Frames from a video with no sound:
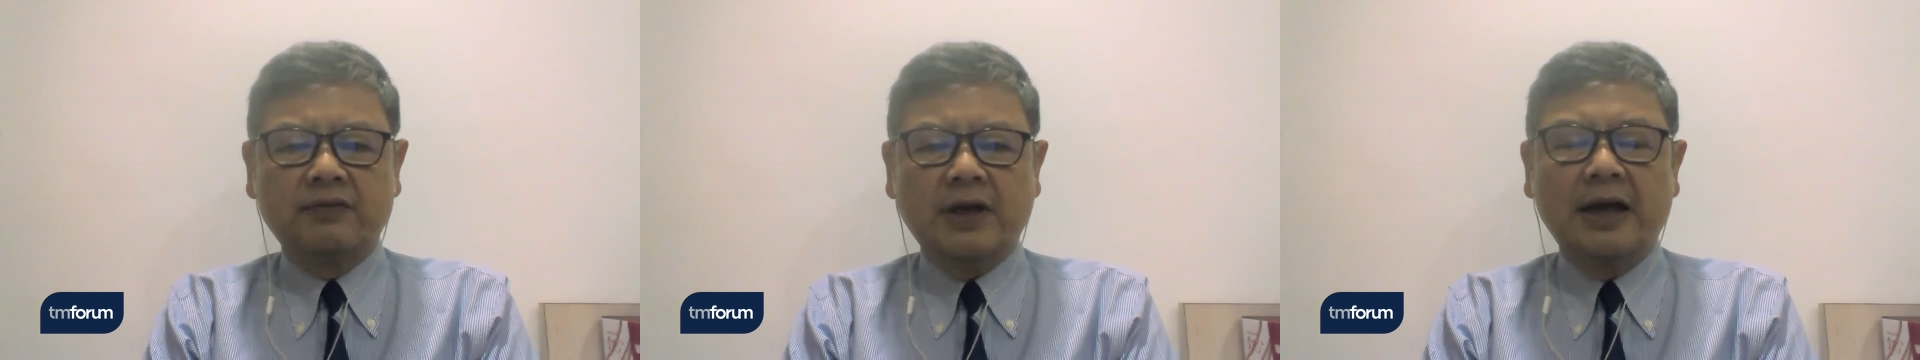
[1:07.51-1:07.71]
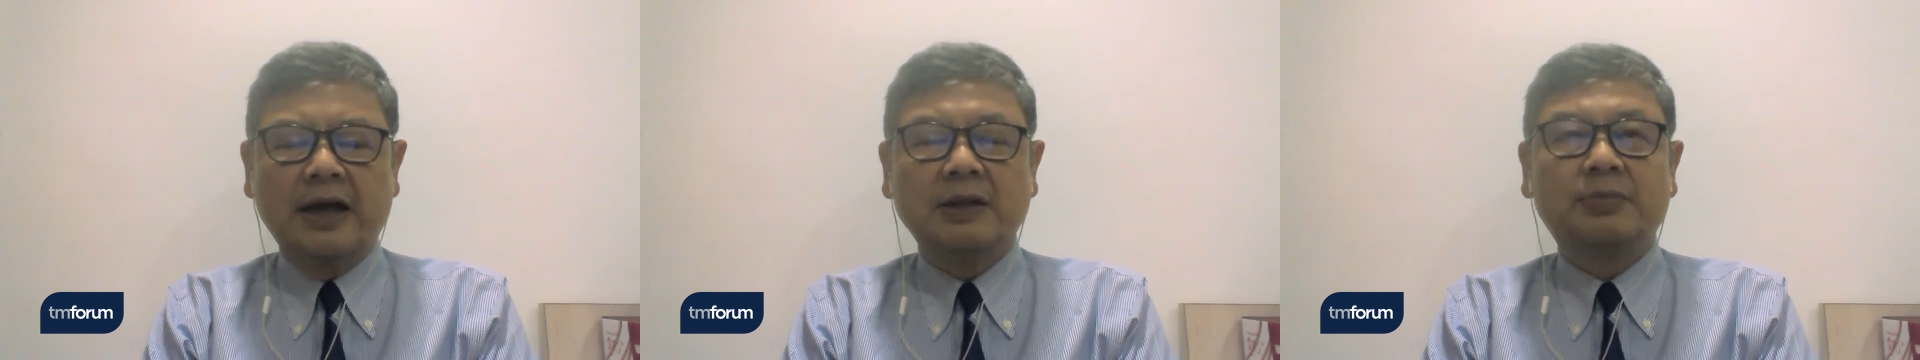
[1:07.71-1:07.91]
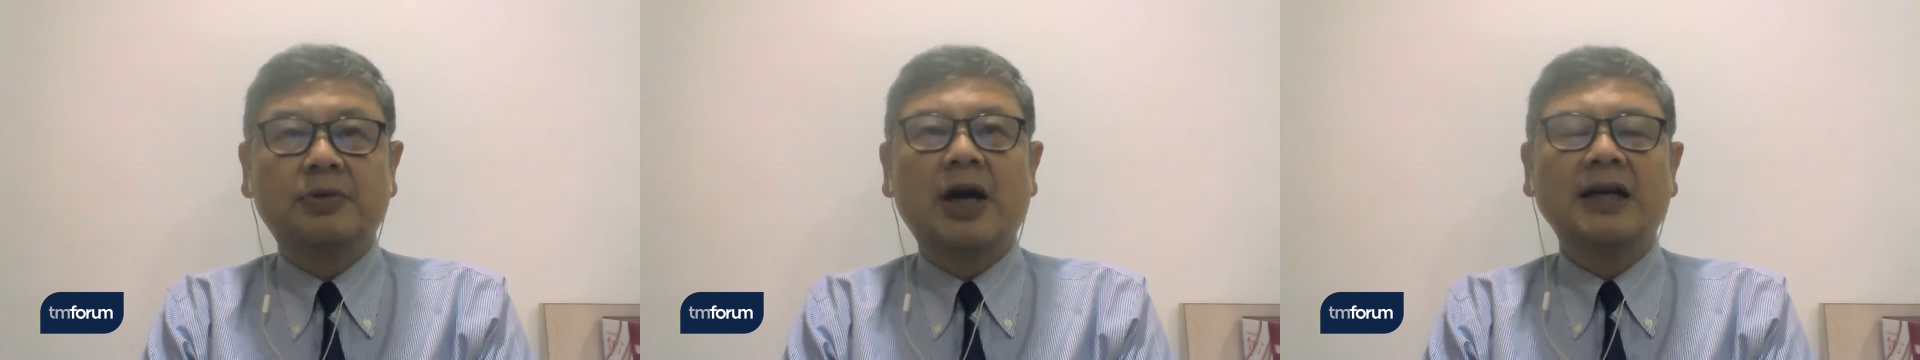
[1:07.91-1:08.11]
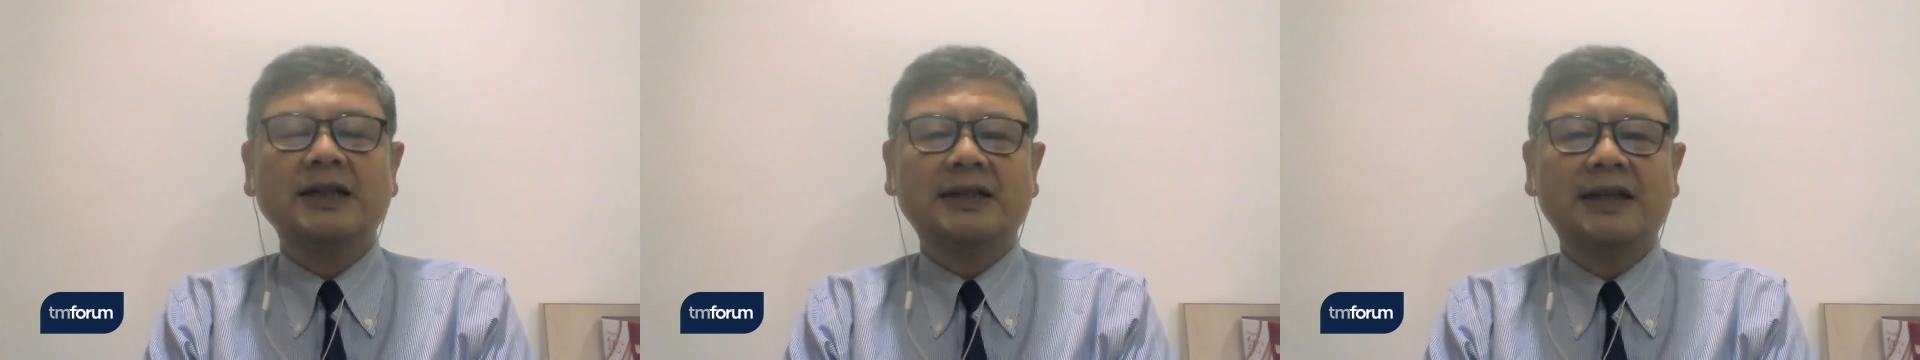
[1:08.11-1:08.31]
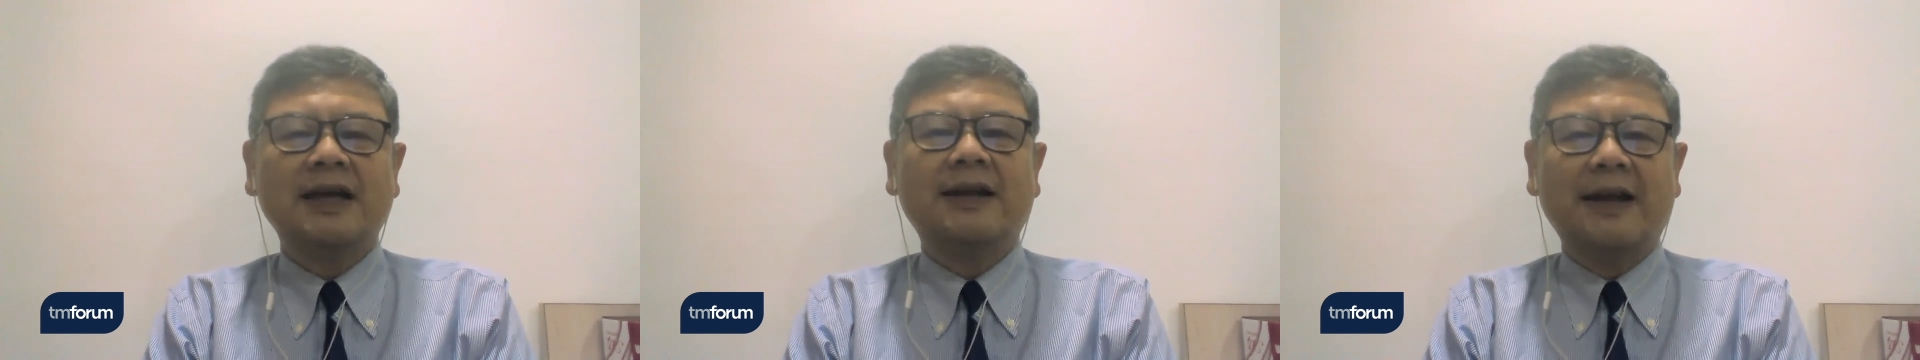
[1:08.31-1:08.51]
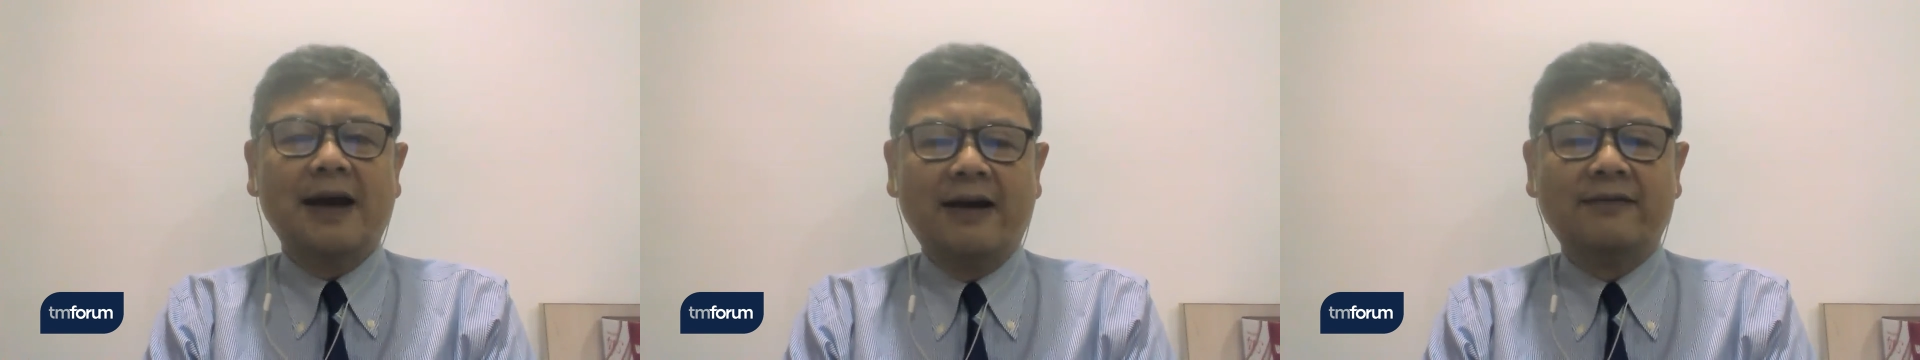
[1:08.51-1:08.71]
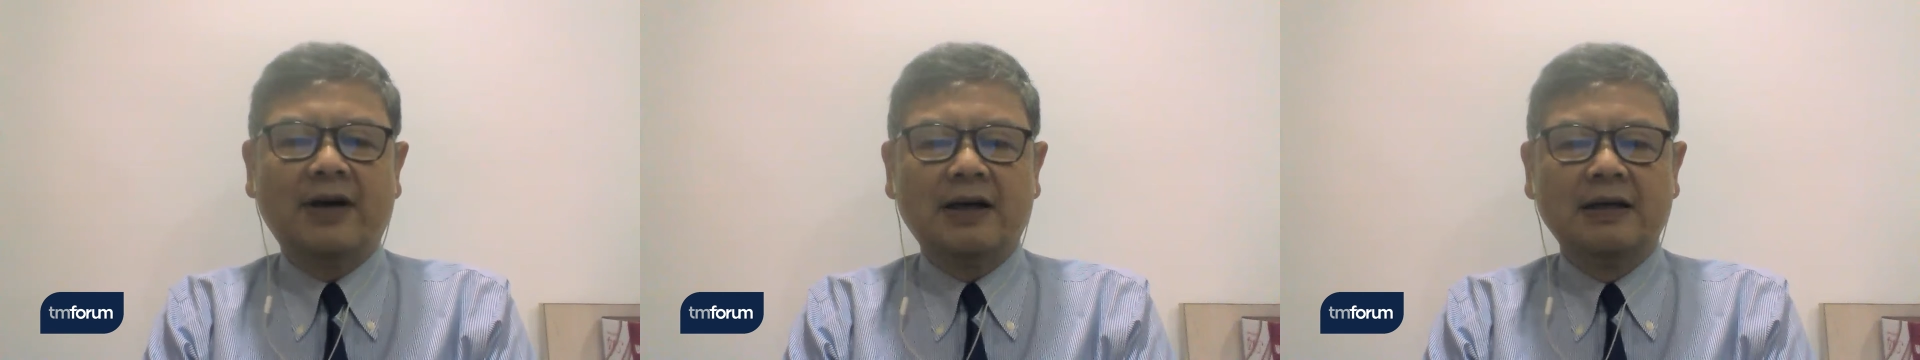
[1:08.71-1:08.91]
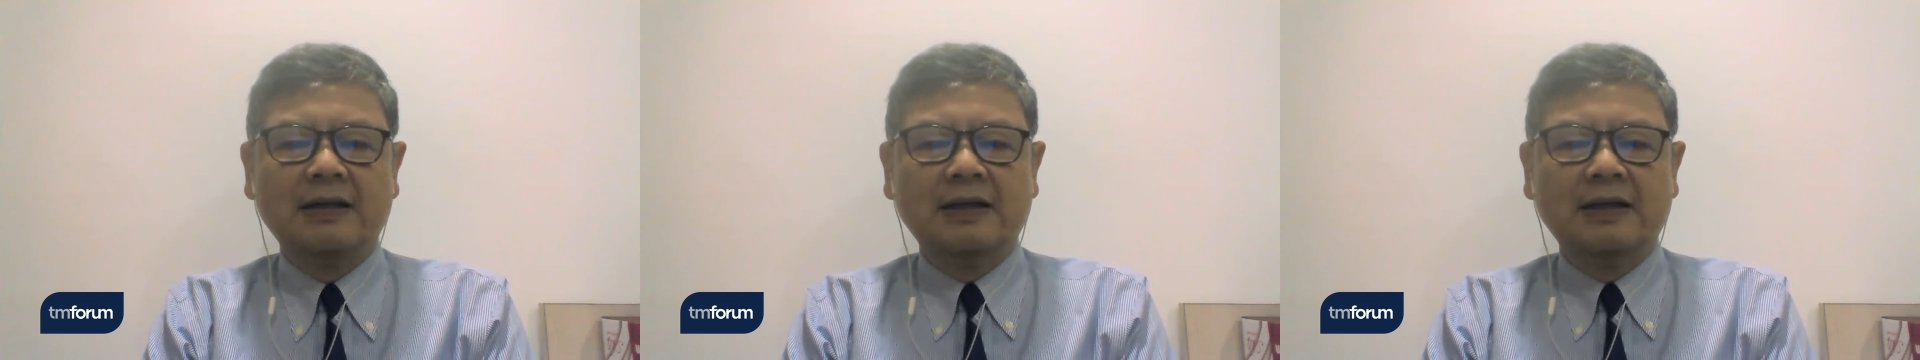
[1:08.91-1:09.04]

the enterprise than ever